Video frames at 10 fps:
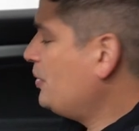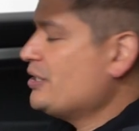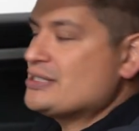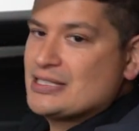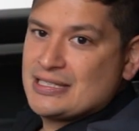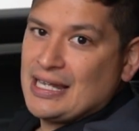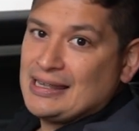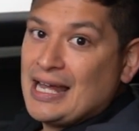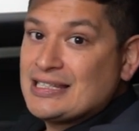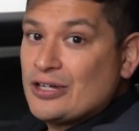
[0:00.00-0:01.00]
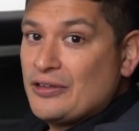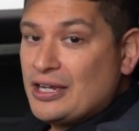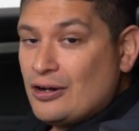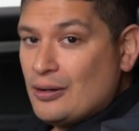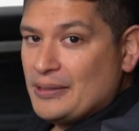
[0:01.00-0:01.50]
buttons is that that's how
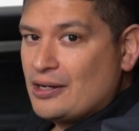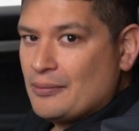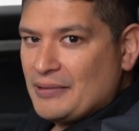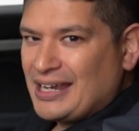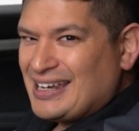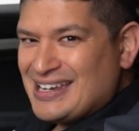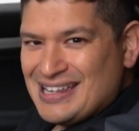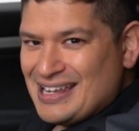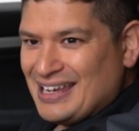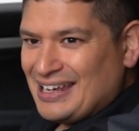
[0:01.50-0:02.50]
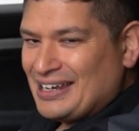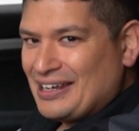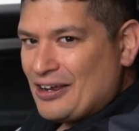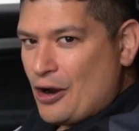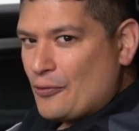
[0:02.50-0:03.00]
they come. They come like in in
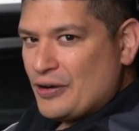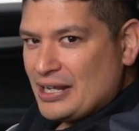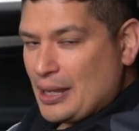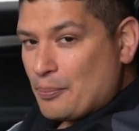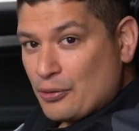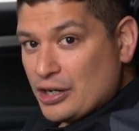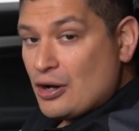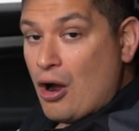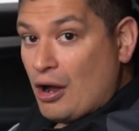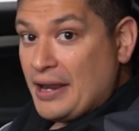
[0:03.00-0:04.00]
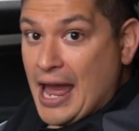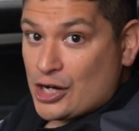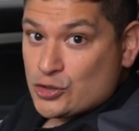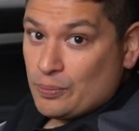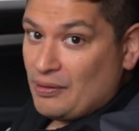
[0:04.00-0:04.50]
already like printed on the
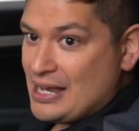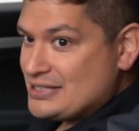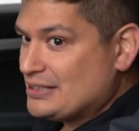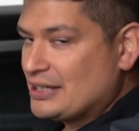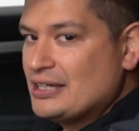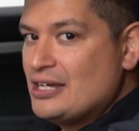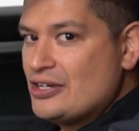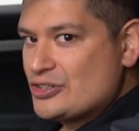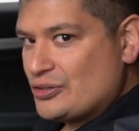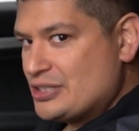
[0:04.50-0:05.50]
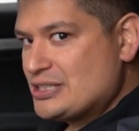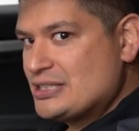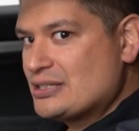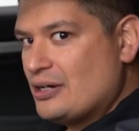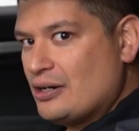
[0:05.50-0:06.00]
actual plastic. So this
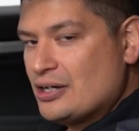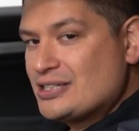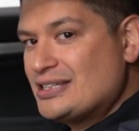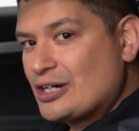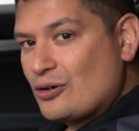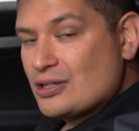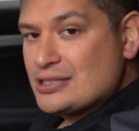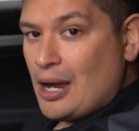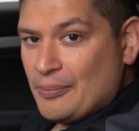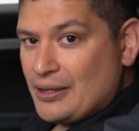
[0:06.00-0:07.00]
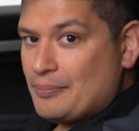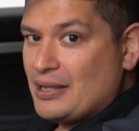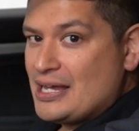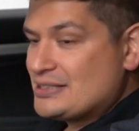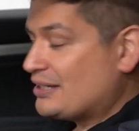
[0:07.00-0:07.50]
is a, a, sticker on top of that
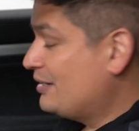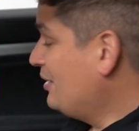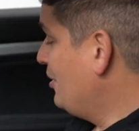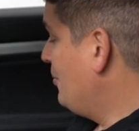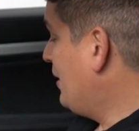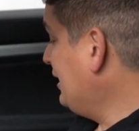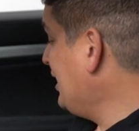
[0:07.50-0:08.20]
plastic. But I